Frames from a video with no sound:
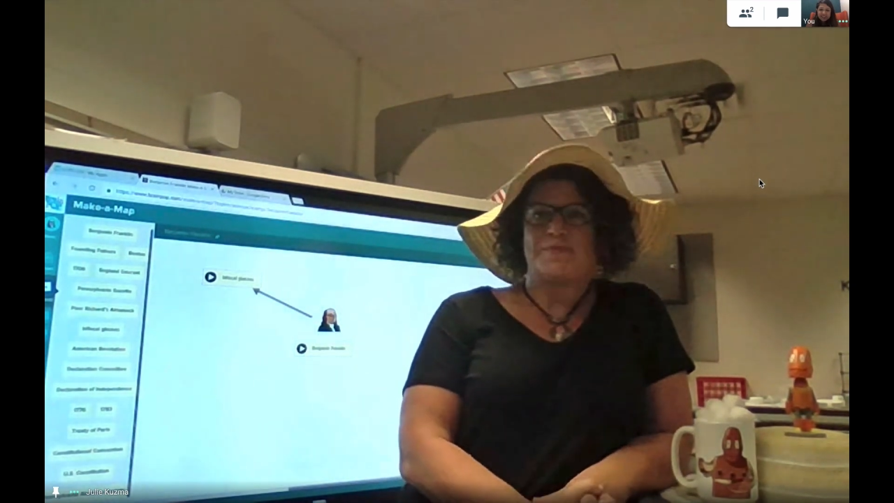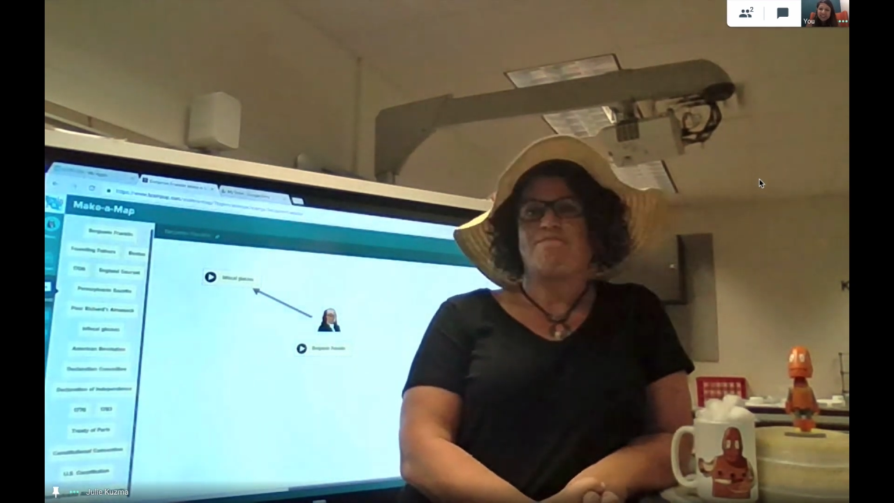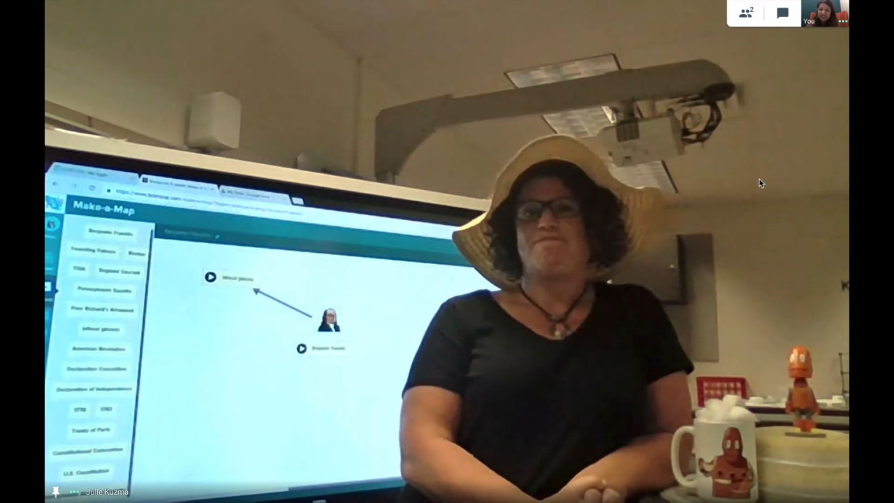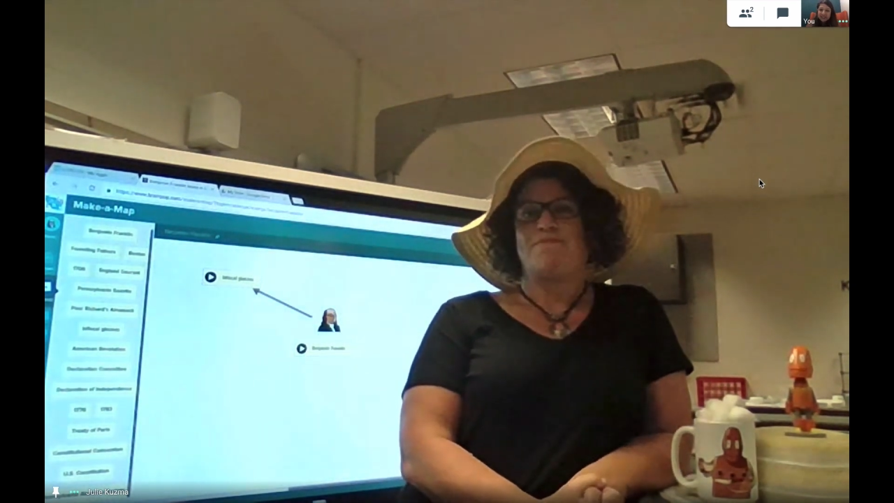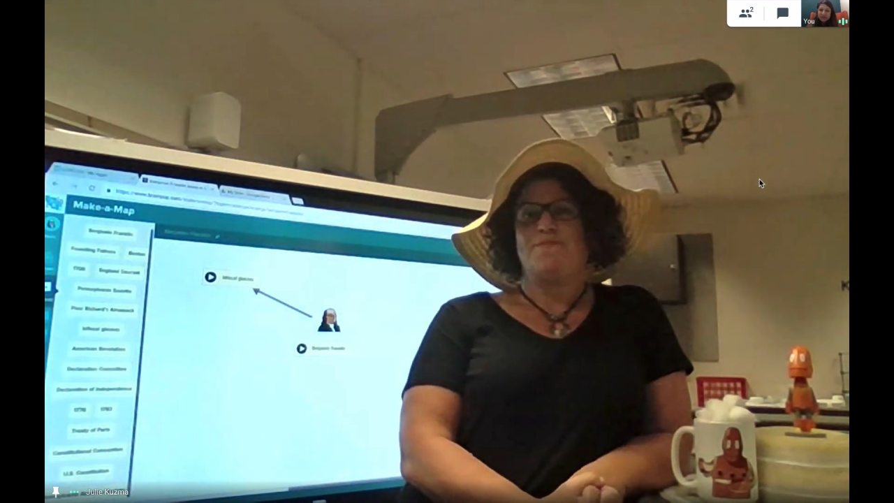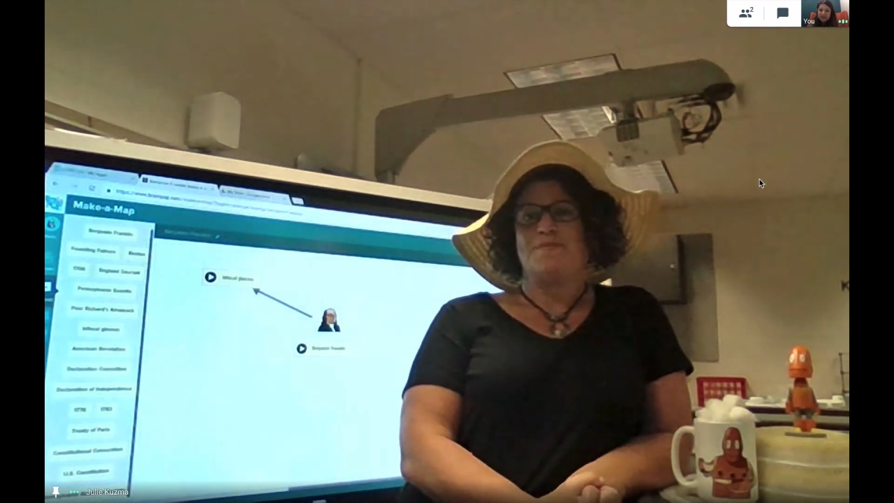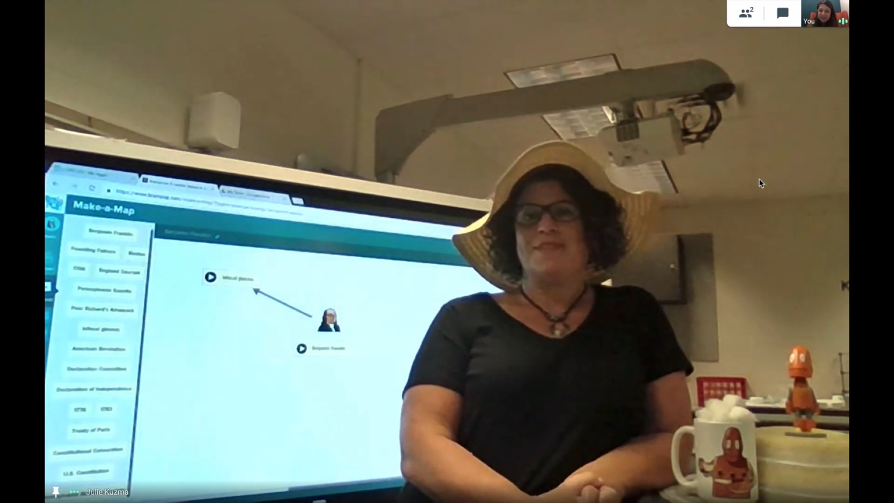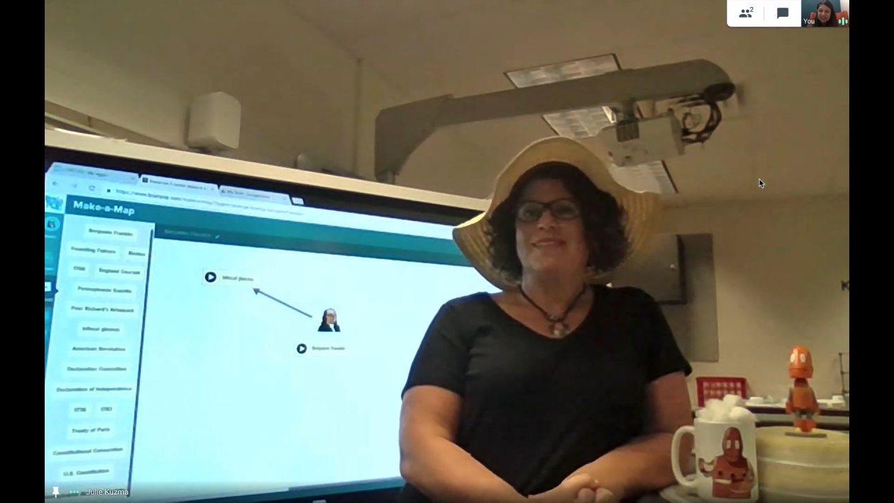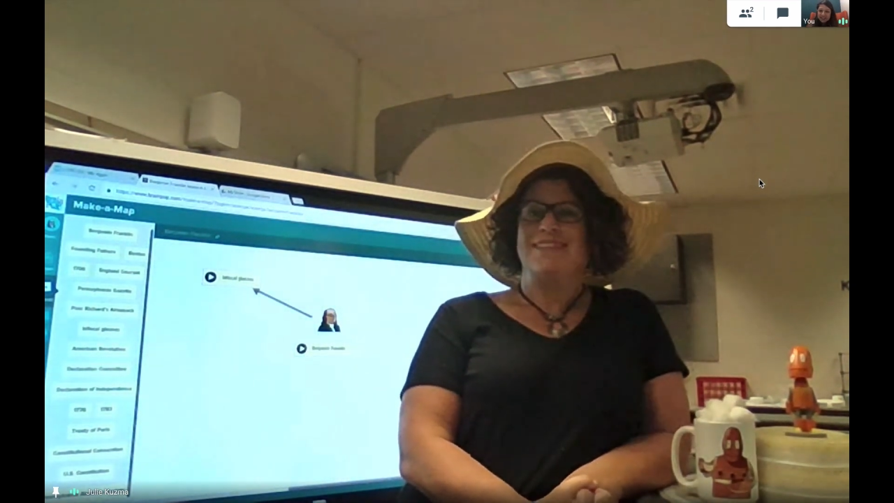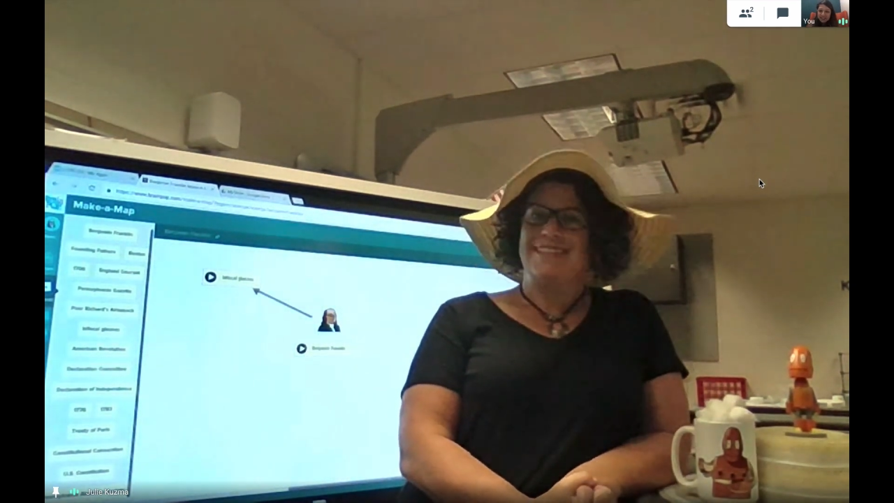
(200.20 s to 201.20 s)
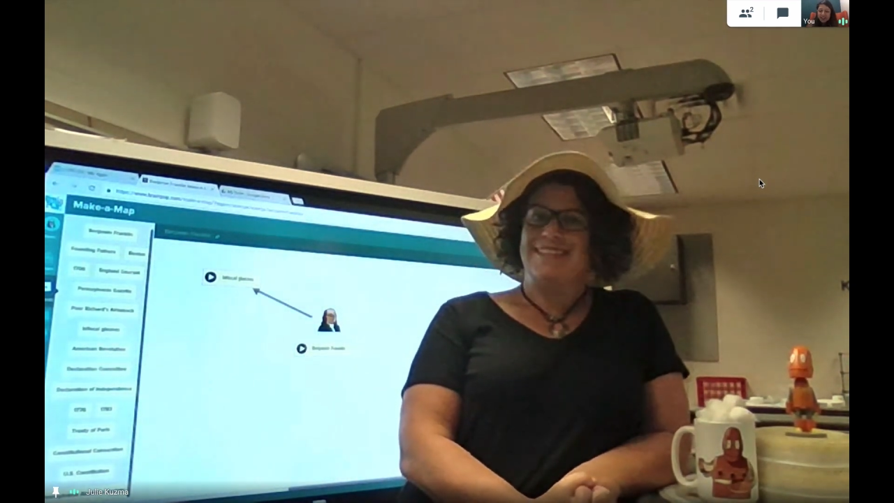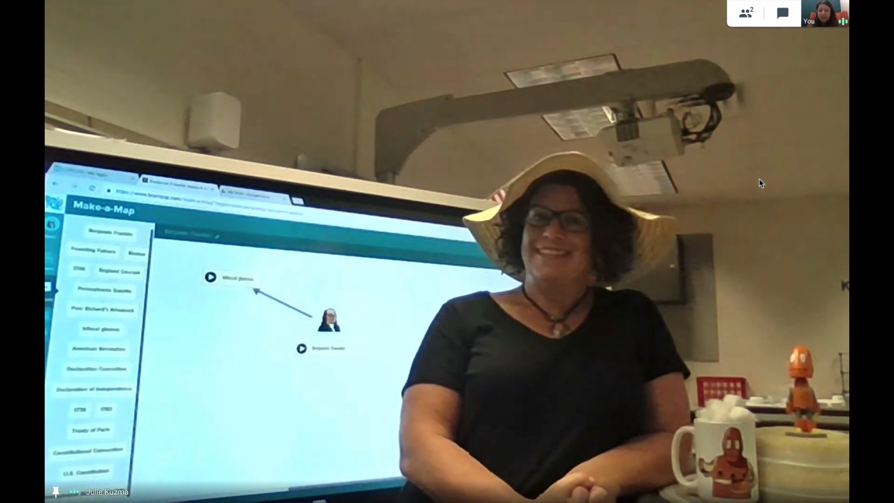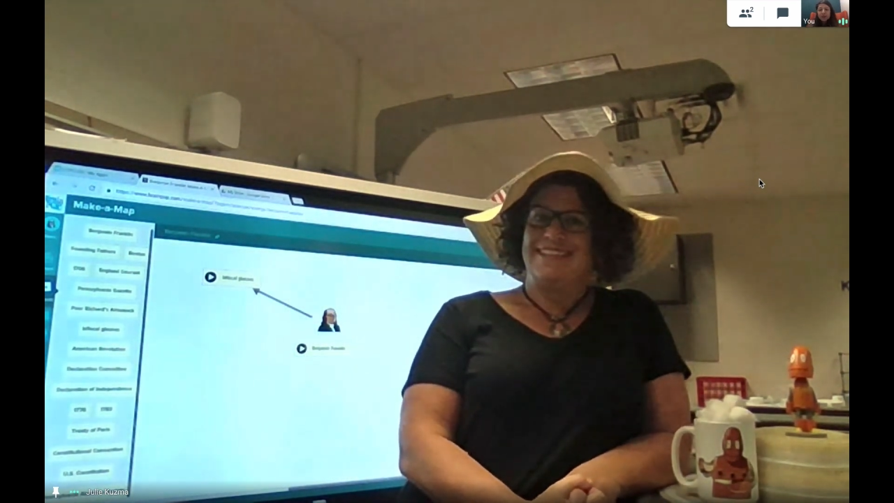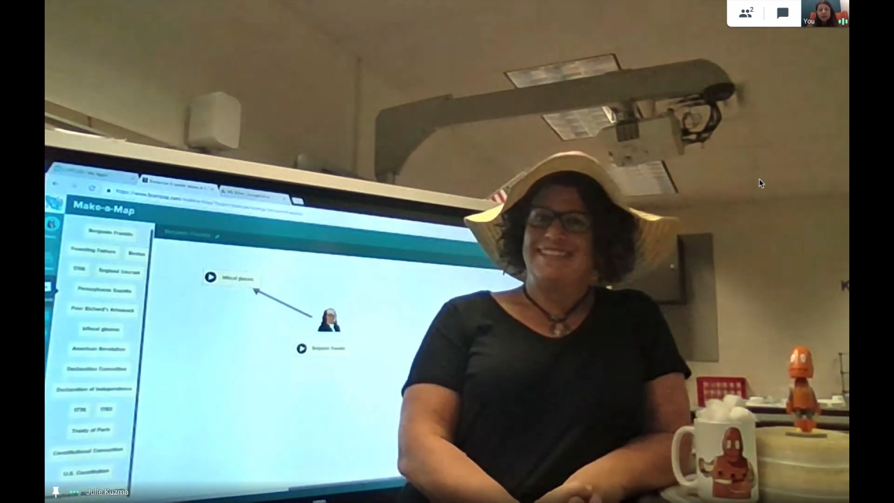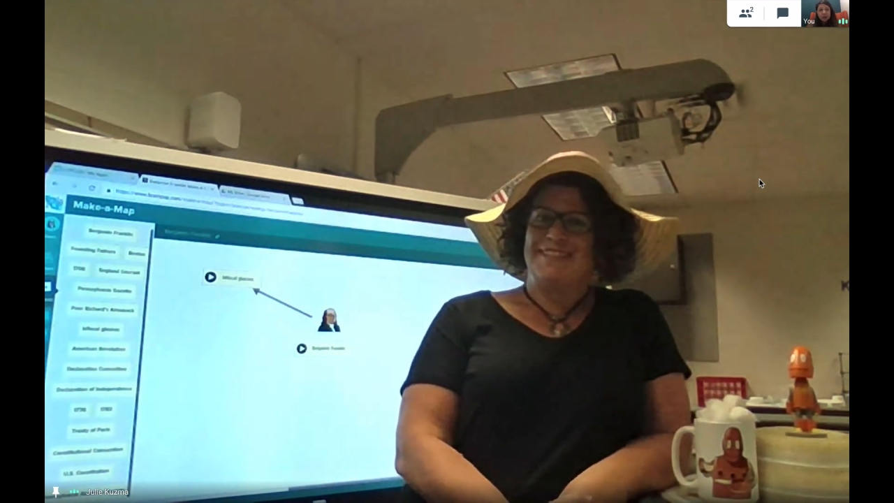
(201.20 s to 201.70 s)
That's amazing. Thank you so